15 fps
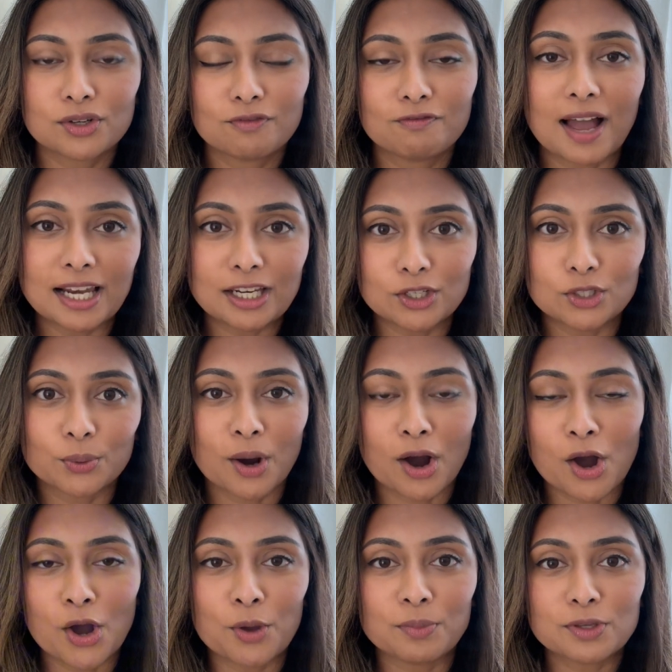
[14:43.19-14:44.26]
value to our
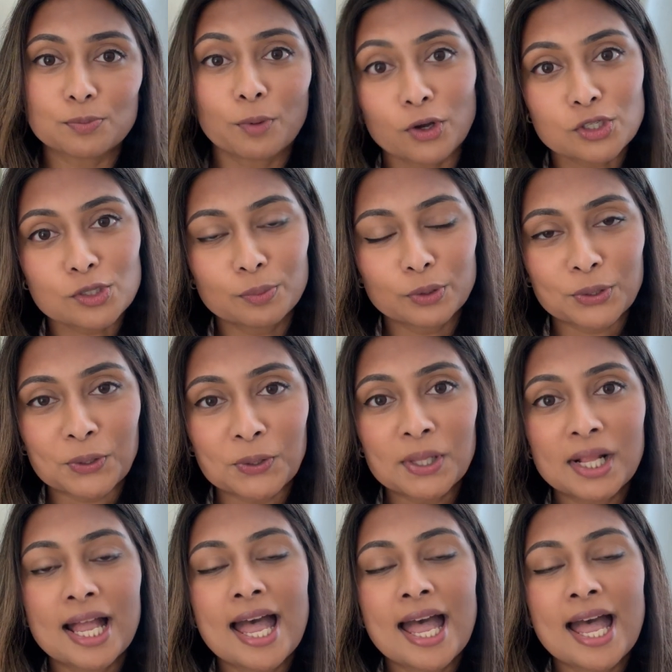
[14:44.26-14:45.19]
home as possible,